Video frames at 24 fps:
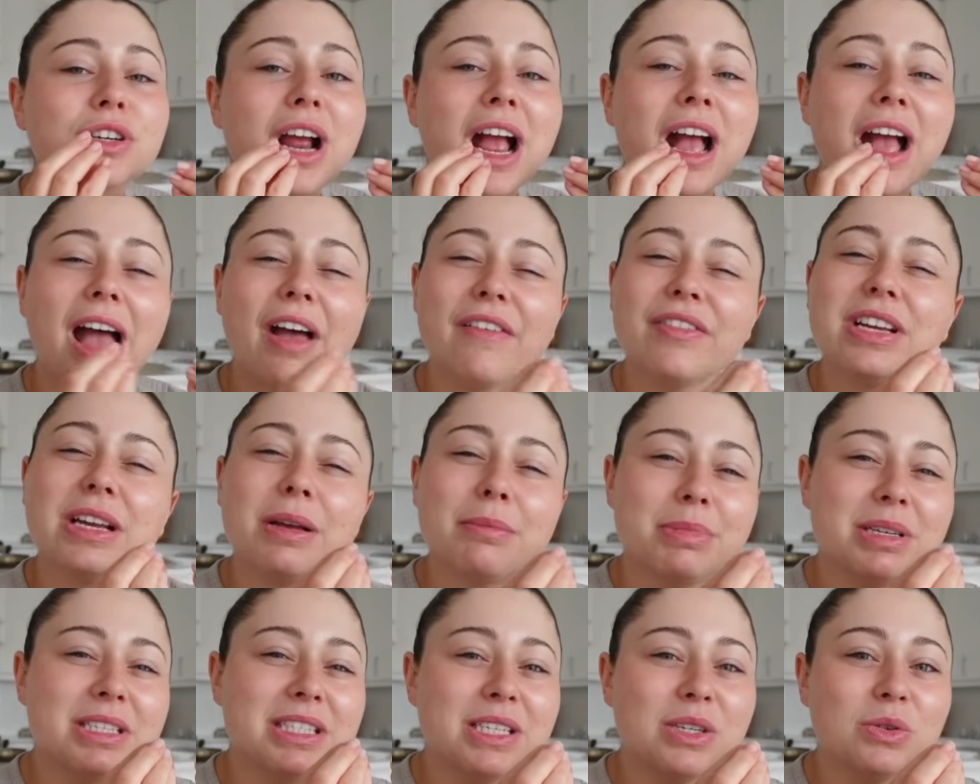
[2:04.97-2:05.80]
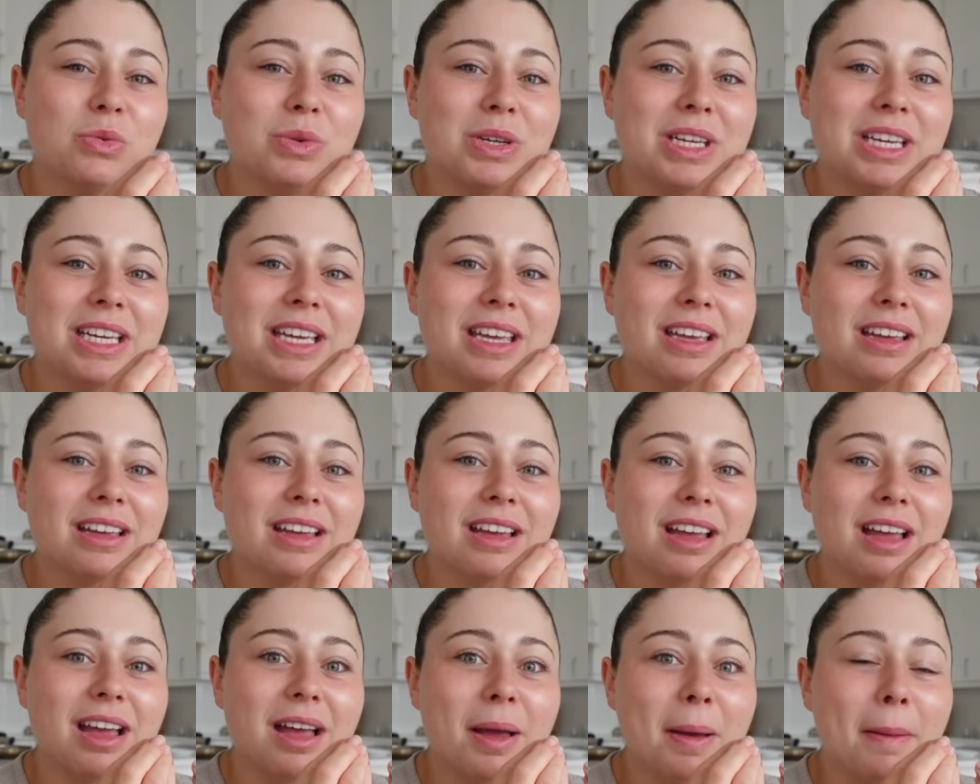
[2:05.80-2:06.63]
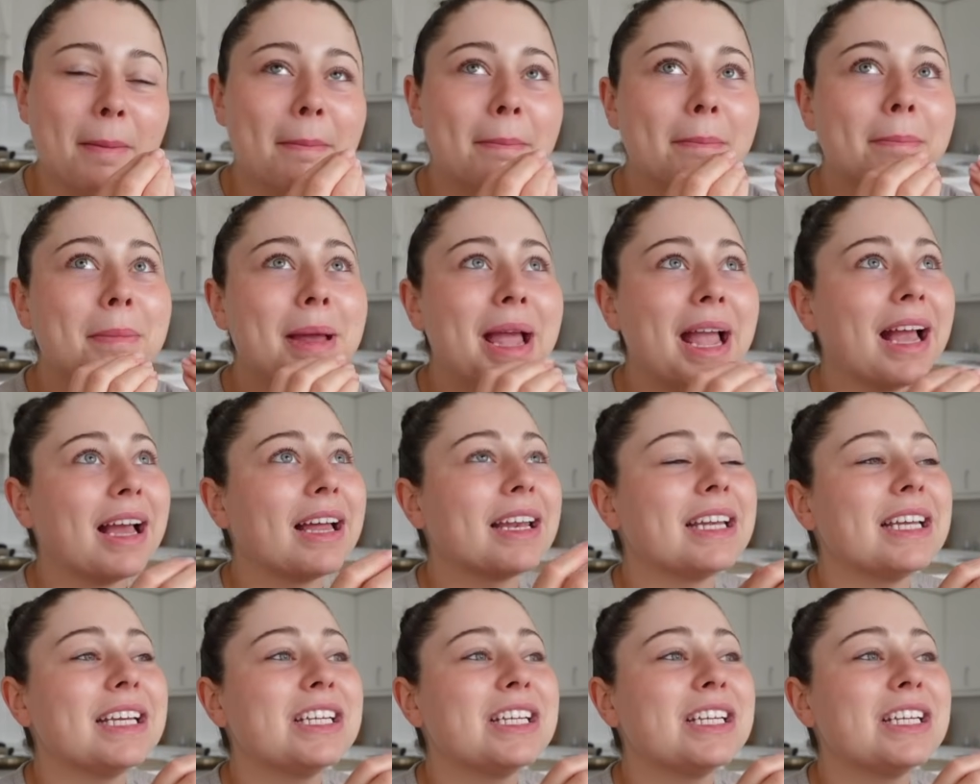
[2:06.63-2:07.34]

having a busy week, man,